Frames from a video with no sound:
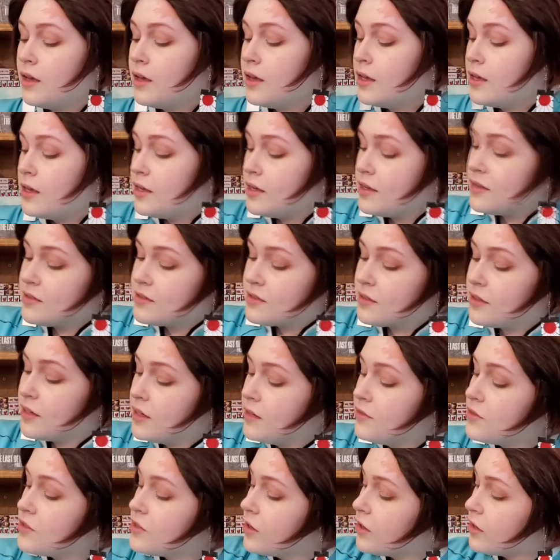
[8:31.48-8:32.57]
his
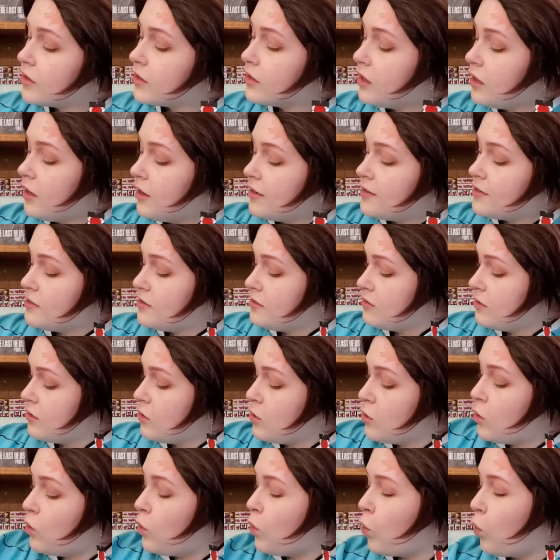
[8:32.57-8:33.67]
sleeves are not
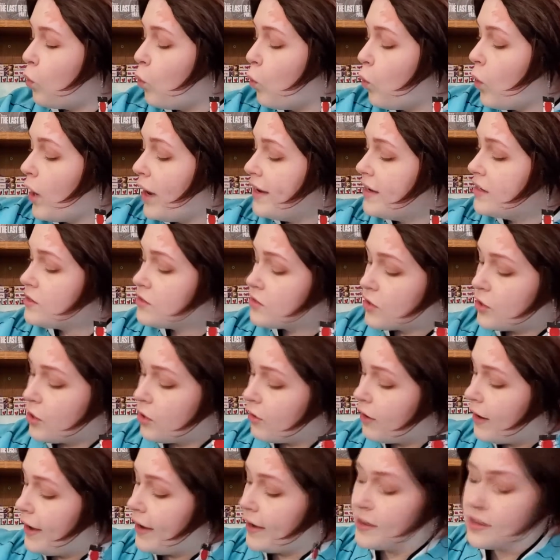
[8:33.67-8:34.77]
quite
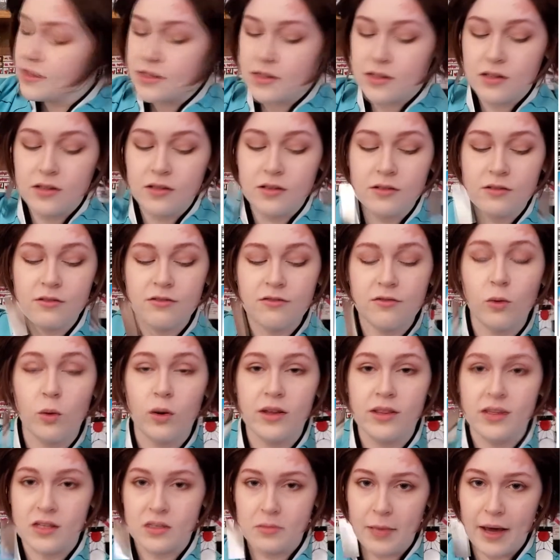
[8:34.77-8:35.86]
correct for
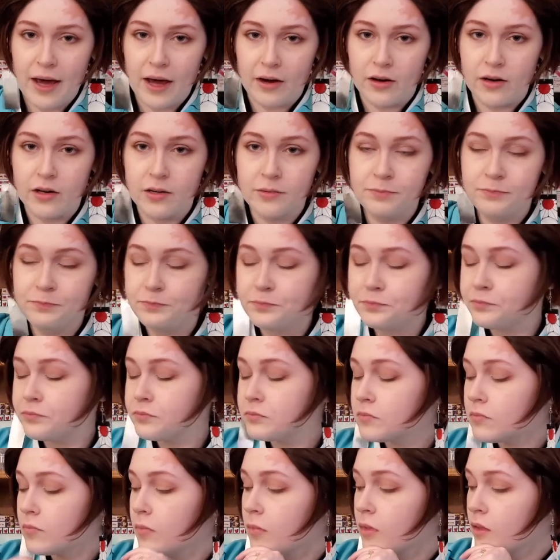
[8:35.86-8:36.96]
this pattern.
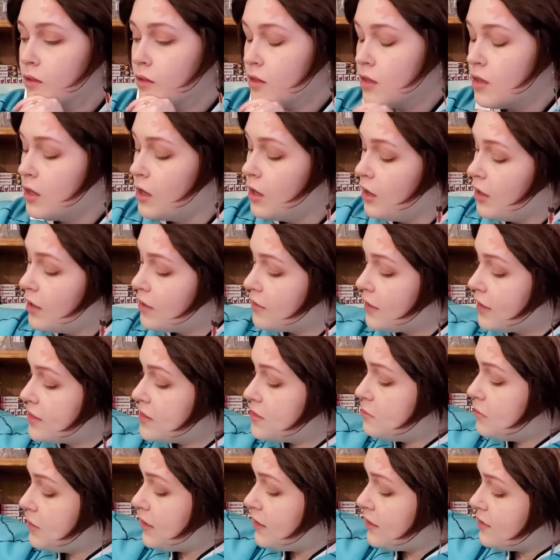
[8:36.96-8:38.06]
That is
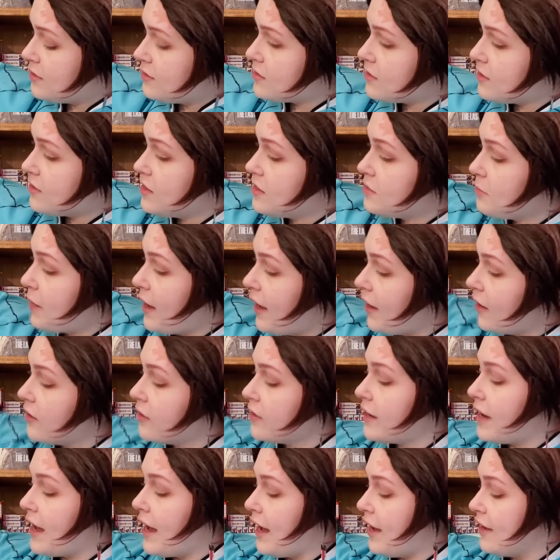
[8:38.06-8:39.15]
because this pattern
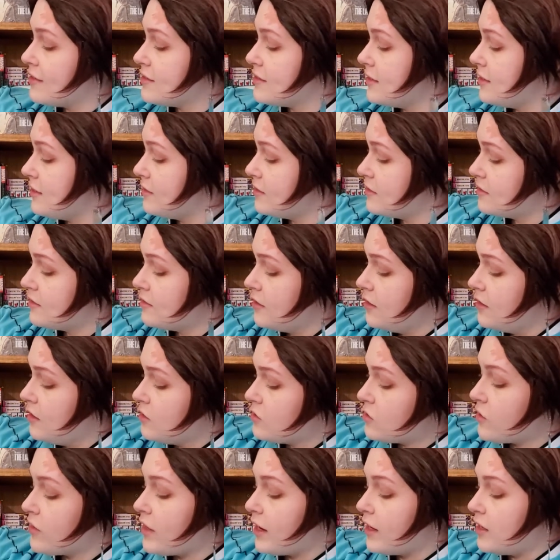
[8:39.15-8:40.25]
has it
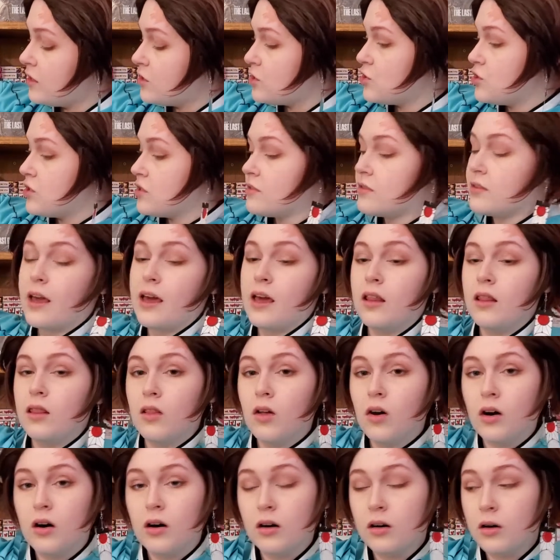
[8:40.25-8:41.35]
so that it's just a
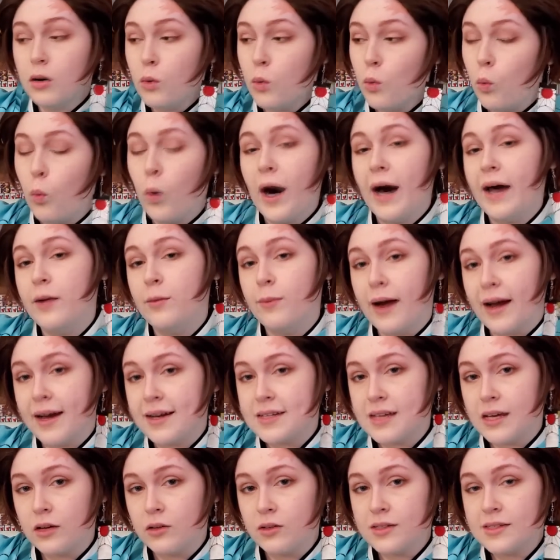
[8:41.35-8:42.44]
long, wide
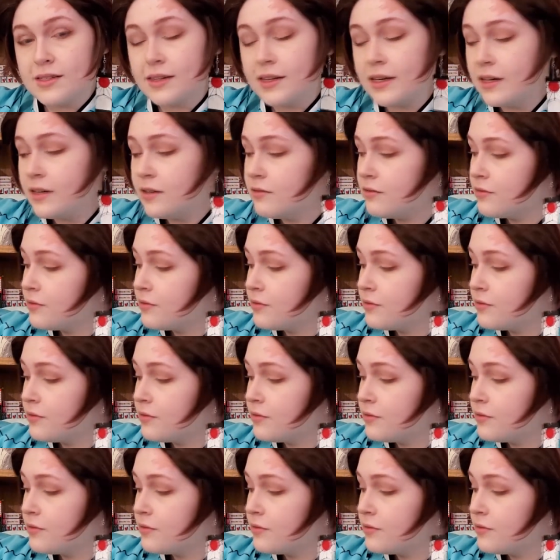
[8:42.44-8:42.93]
rectangle sleeve.